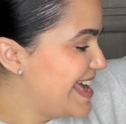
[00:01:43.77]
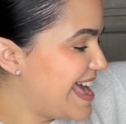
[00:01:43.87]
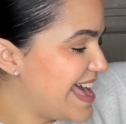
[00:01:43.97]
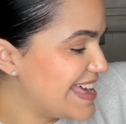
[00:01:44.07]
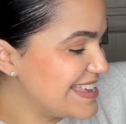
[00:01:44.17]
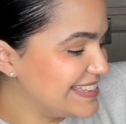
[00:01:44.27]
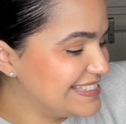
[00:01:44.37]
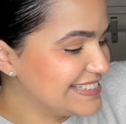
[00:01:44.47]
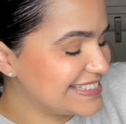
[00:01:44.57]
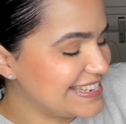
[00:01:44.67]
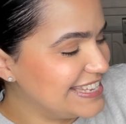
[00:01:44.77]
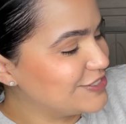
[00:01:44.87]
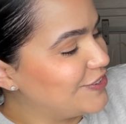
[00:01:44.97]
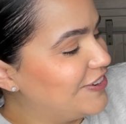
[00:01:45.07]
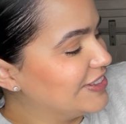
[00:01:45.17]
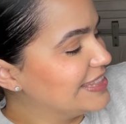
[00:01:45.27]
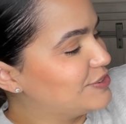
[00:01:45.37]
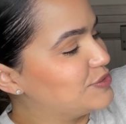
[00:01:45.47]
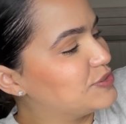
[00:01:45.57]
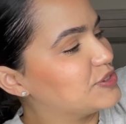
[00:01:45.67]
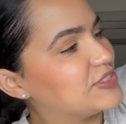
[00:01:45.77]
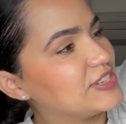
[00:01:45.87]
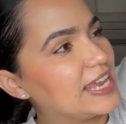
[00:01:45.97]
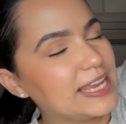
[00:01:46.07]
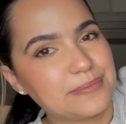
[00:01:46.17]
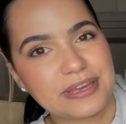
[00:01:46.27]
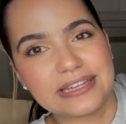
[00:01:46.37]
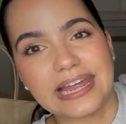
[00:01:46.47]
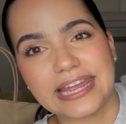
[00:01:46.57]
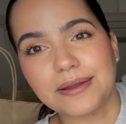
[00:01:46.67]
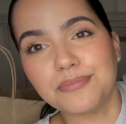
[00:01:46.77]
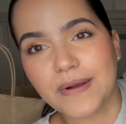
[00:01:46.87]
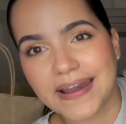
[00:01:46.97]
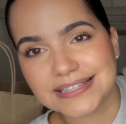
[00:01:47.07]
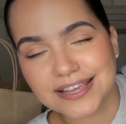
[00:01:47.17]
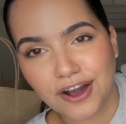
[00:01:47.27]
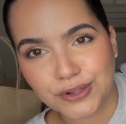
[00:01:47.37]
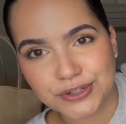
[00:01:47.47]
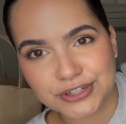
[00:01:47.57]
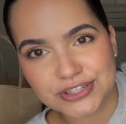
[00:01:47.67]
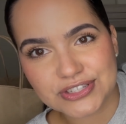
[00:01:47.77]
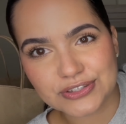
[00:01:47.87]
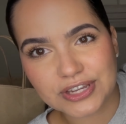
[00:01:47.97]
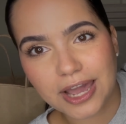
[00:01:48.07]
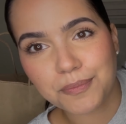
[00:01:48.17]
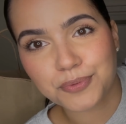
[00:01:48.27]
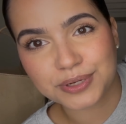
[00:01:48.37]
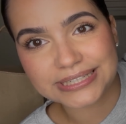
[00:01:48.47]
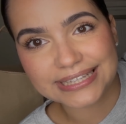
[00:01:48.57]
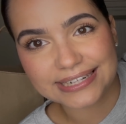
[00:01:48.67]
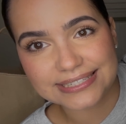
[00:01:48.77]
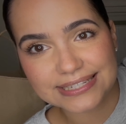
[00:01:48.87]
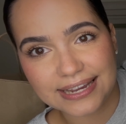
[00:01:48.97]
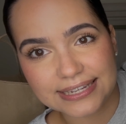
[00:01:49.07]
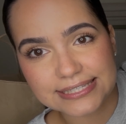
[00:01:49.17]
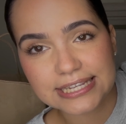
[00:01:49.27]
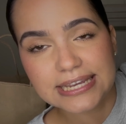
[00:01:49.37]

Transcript: And it's all in the same like brass colors. Look how pretty that is, guys.